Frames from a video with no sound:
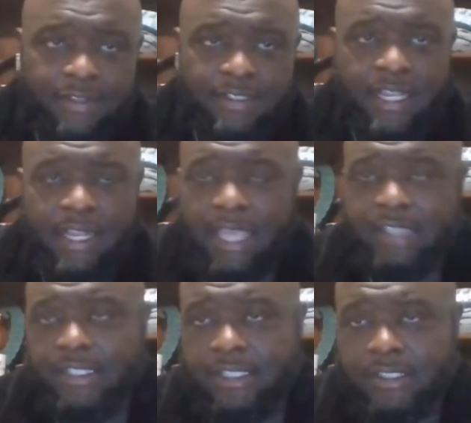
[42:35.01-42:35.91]
In
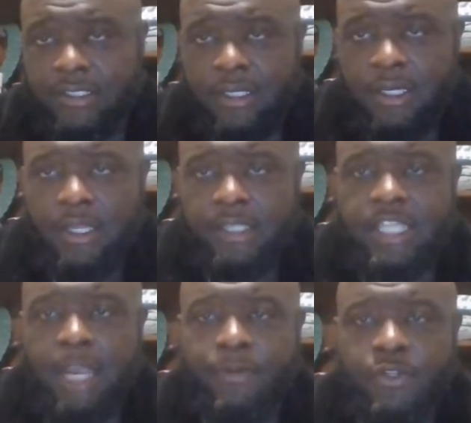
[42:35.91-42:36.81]
Exodus
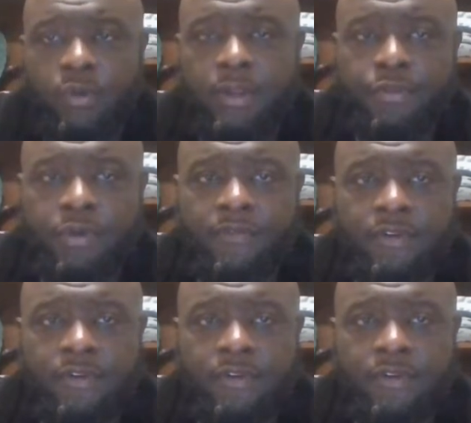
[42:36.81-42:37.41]
chapter 23, verse